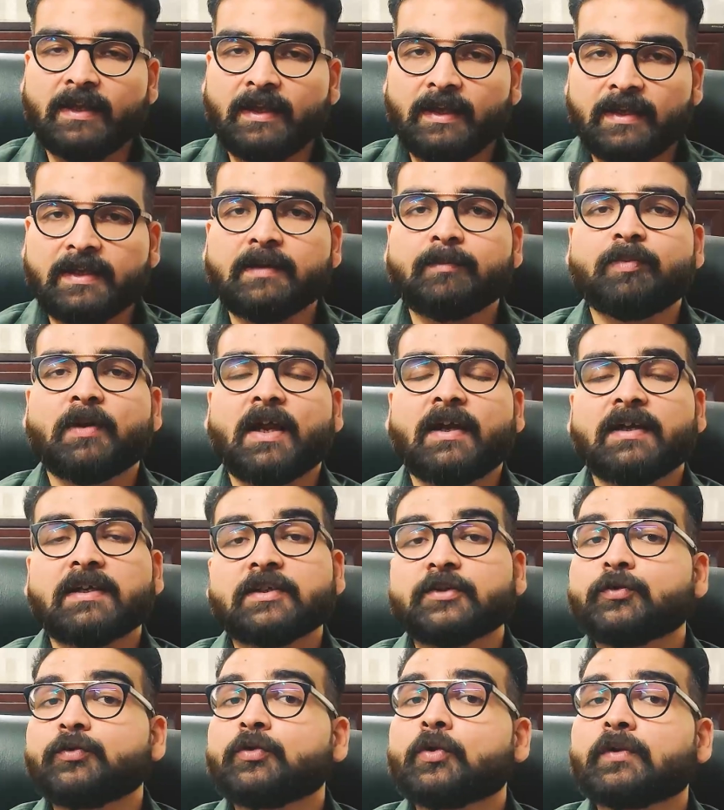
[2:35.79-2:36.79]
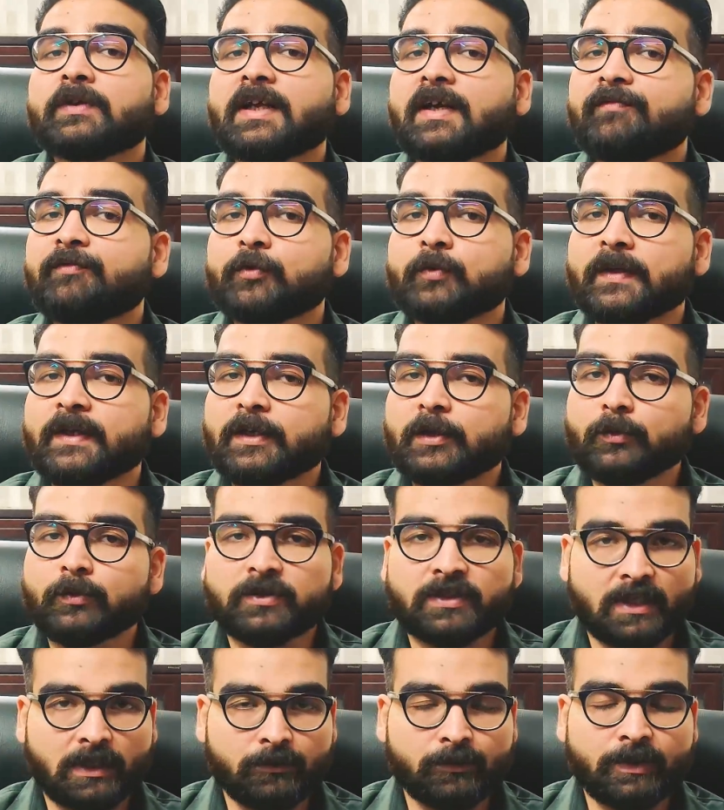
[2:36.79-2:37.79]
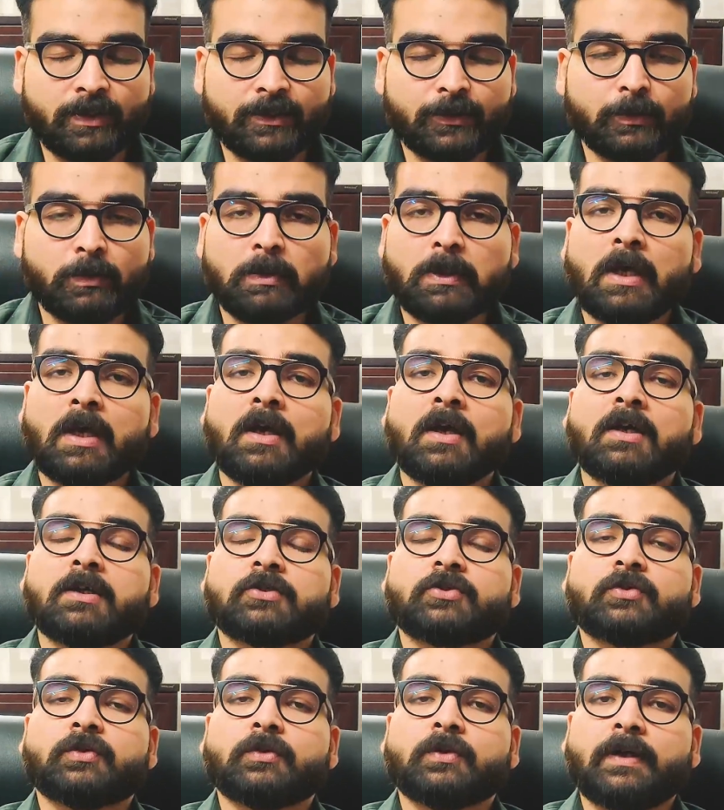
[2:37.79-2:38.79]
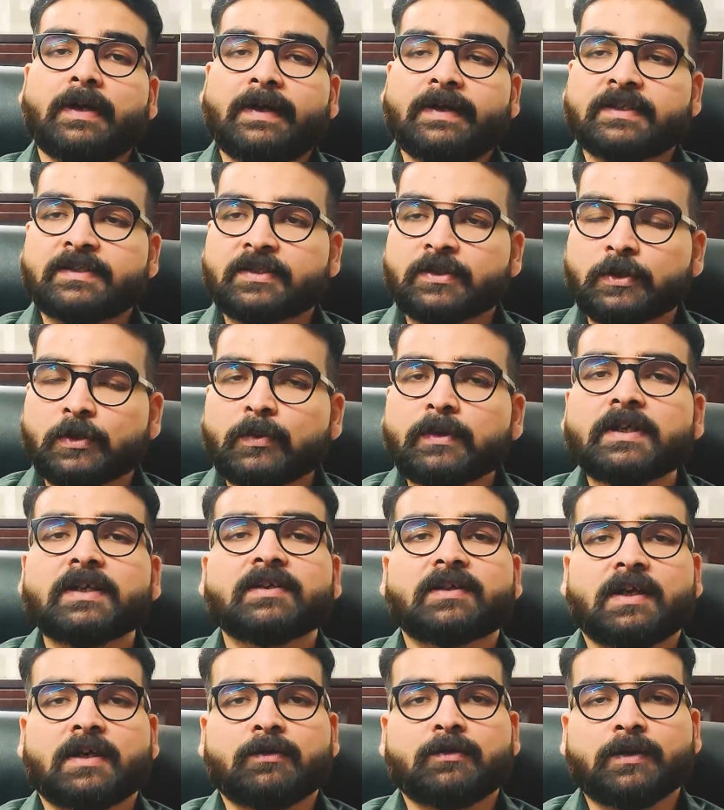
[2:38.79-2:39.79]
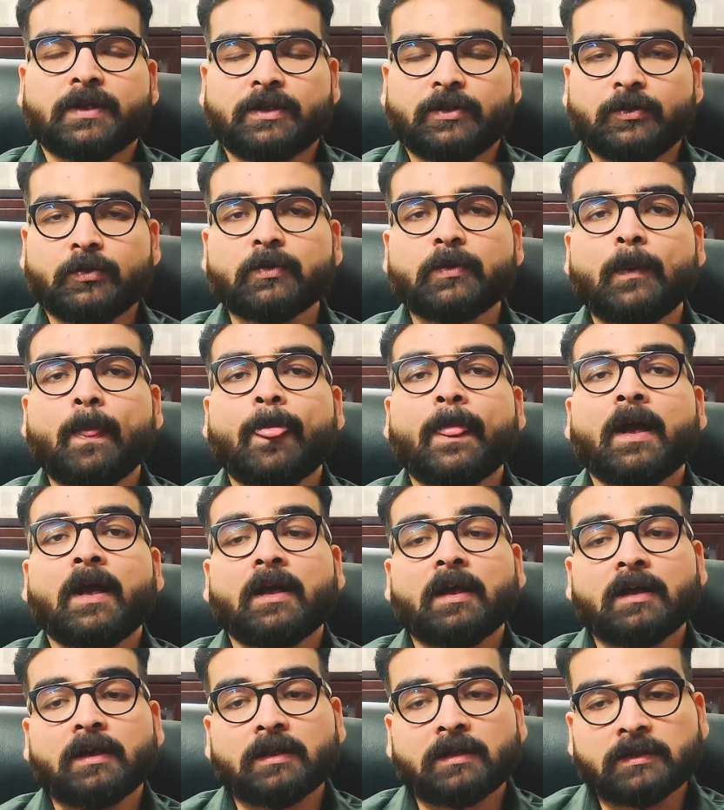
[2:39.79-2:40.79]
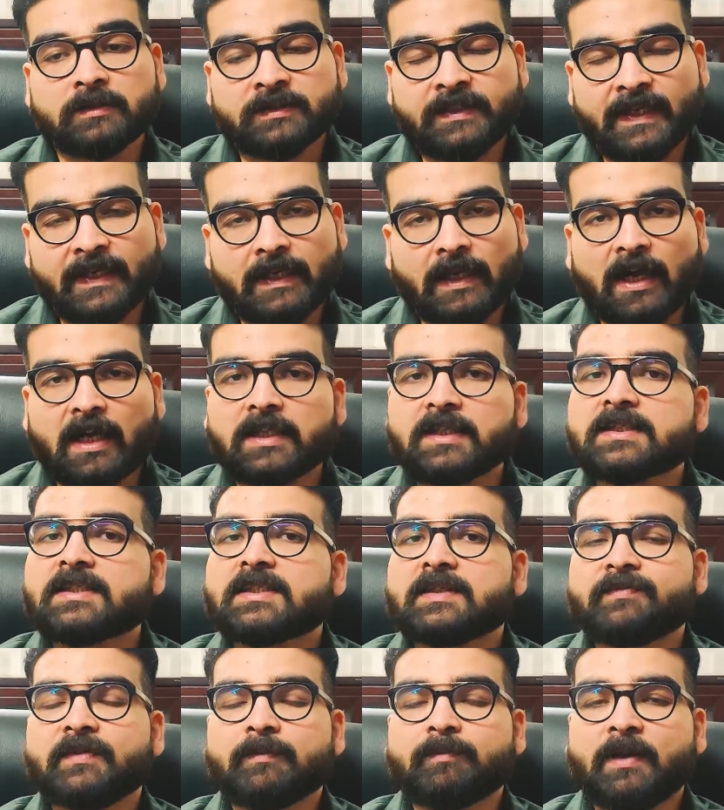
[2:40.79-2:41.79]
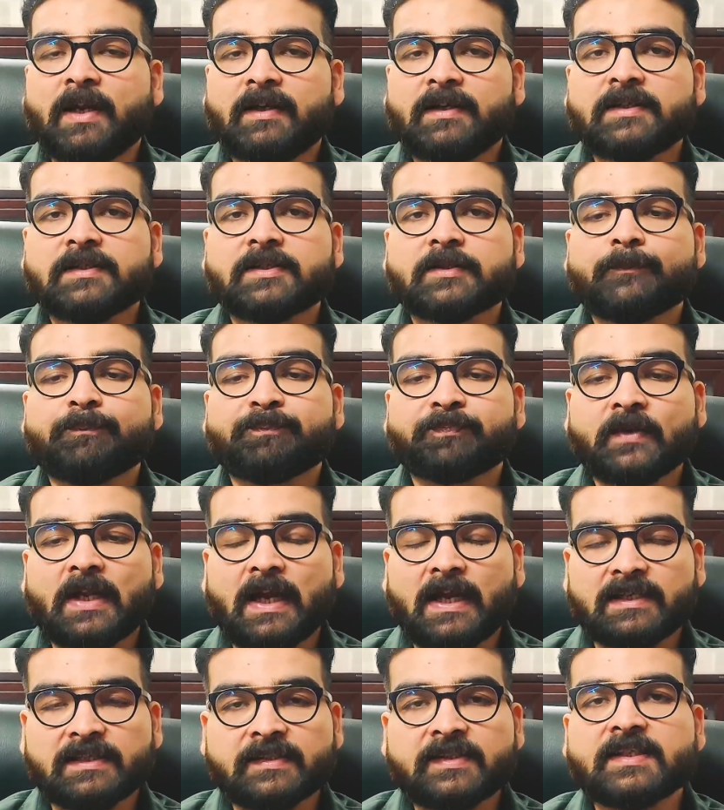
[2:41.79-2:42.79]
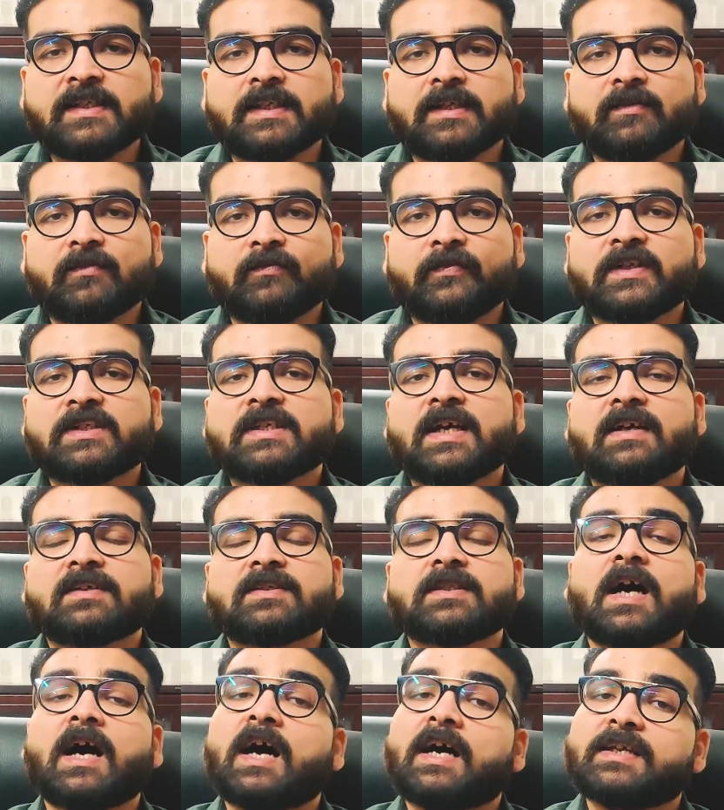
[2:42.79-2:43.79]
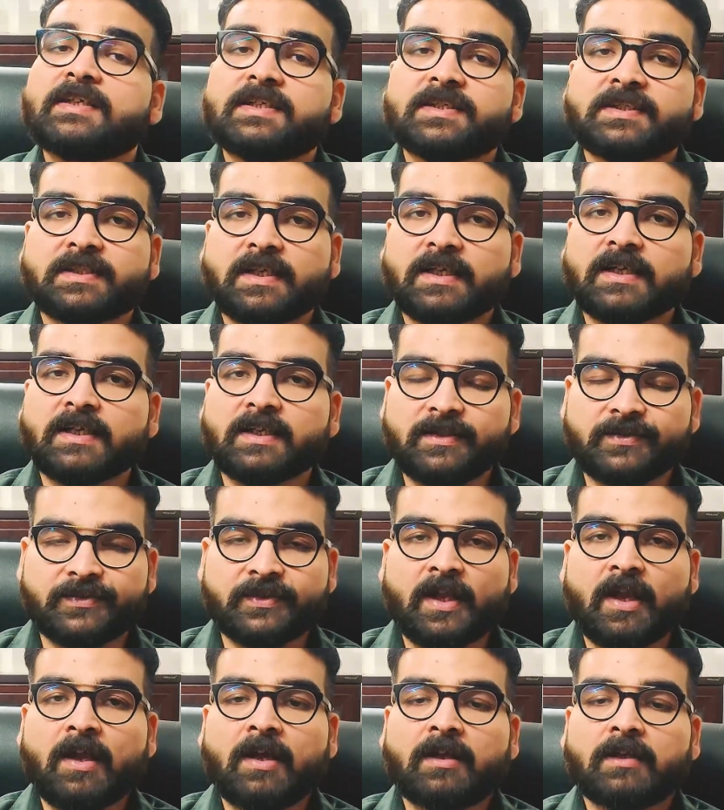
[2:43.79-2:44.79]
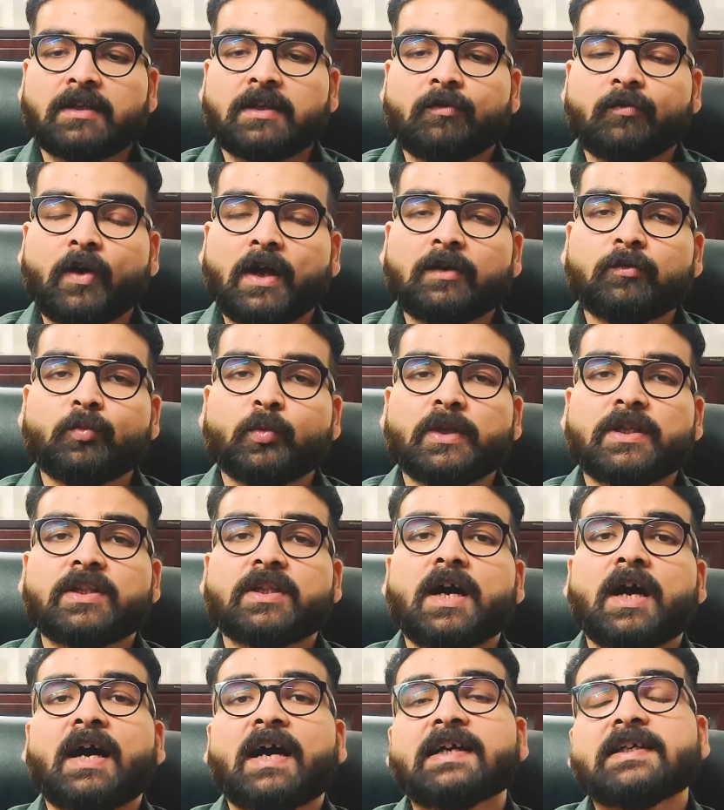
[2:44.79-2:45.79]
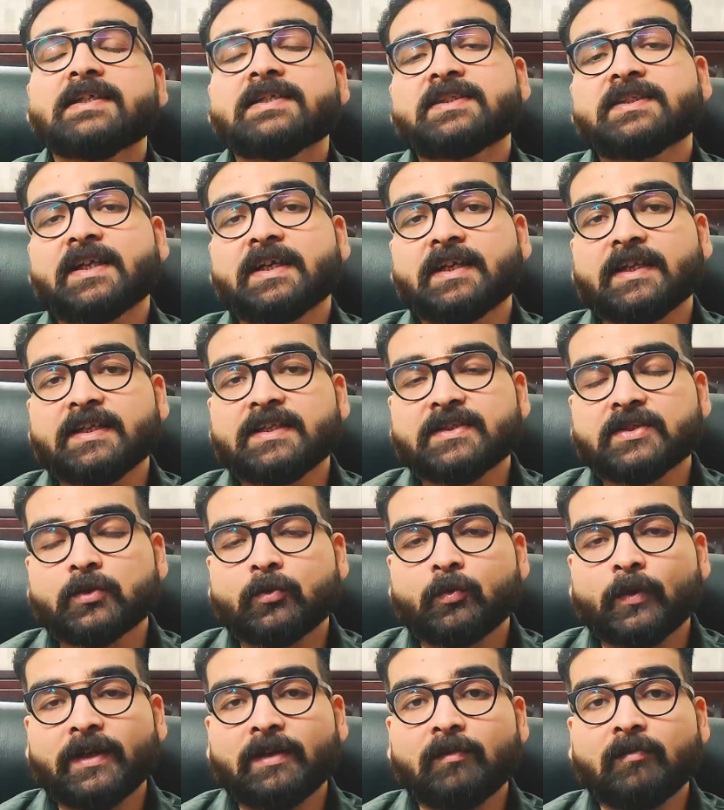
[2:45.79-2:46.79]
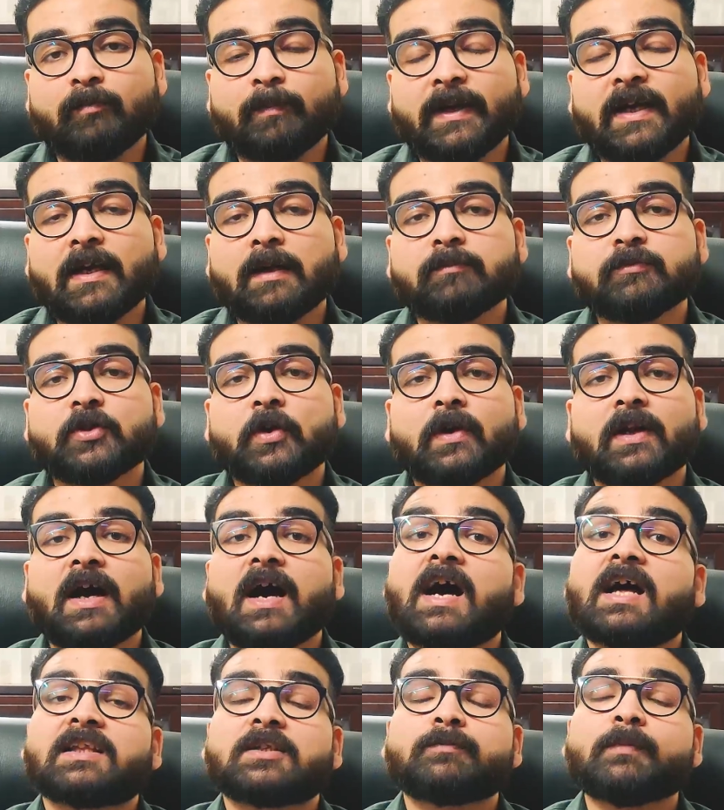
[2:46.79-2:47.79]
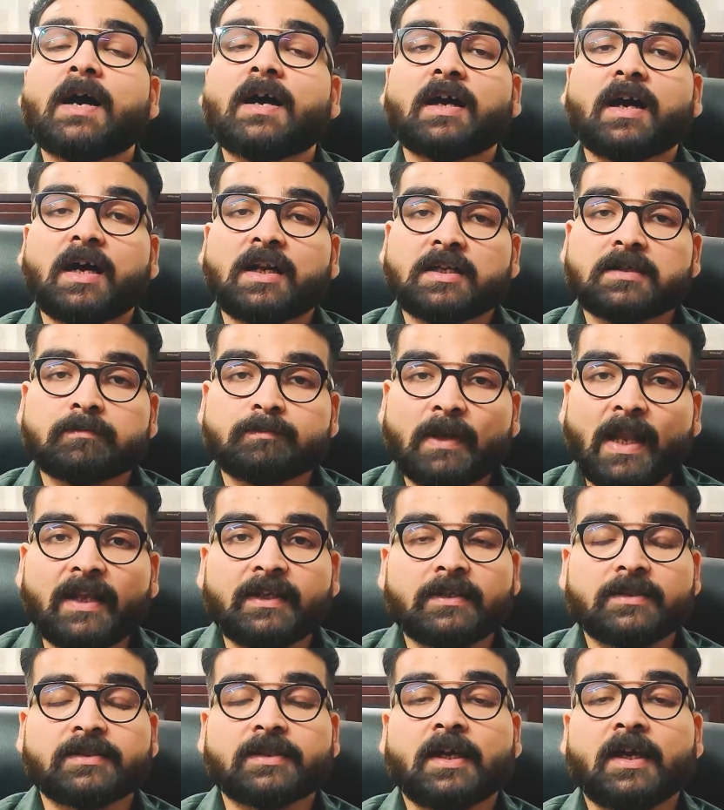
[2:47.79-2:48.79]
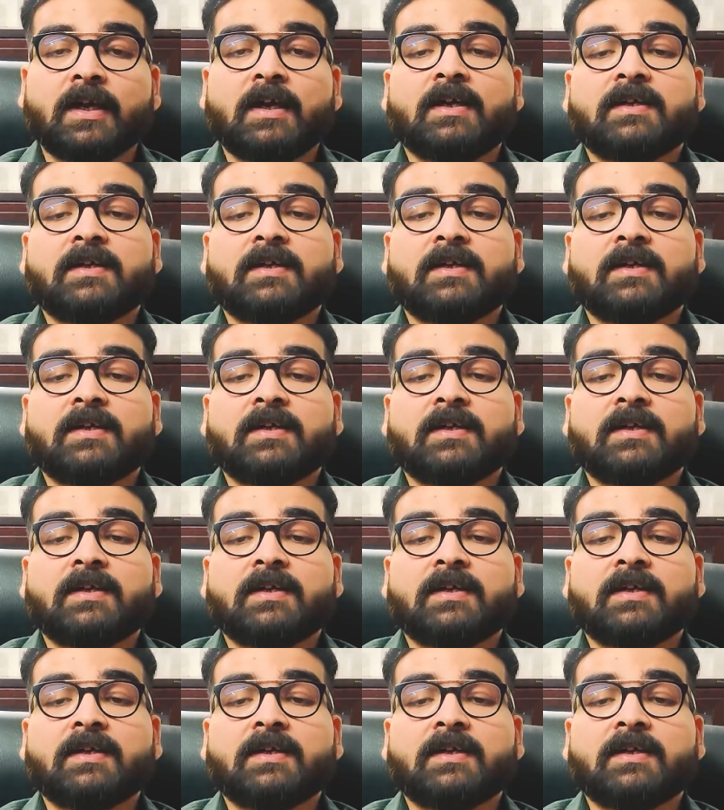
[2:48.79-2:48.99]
Any planet, you don't have to include Rahu Ketu. So excluding Rahu Ketu, take other 7 planets and see which has the highest degrees. The one with the highest degrees will become your Atmakarak planet.